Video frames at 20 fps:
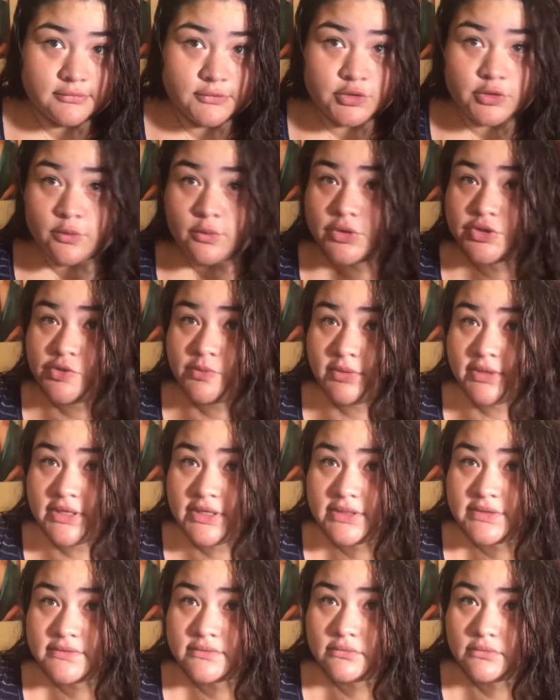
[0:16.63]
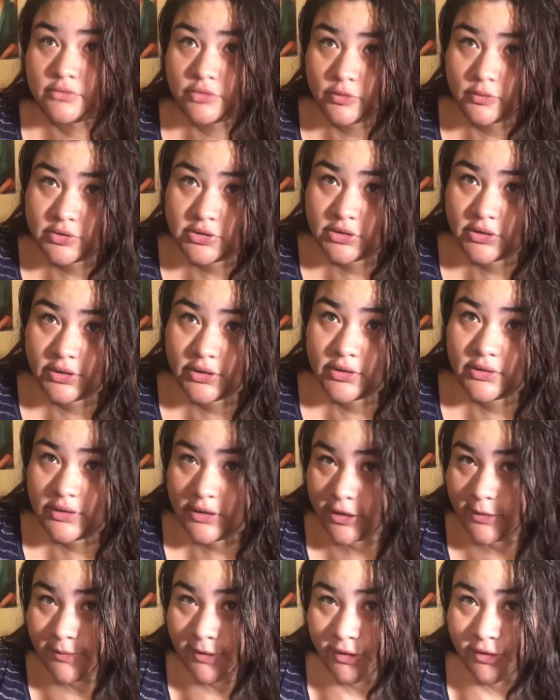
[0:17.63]
Do what you please. Do what you learn.
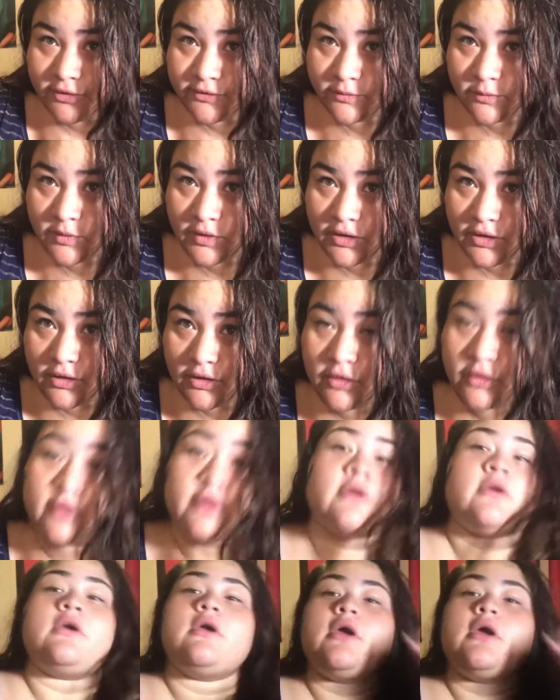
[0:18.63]
Everybody learns from one another.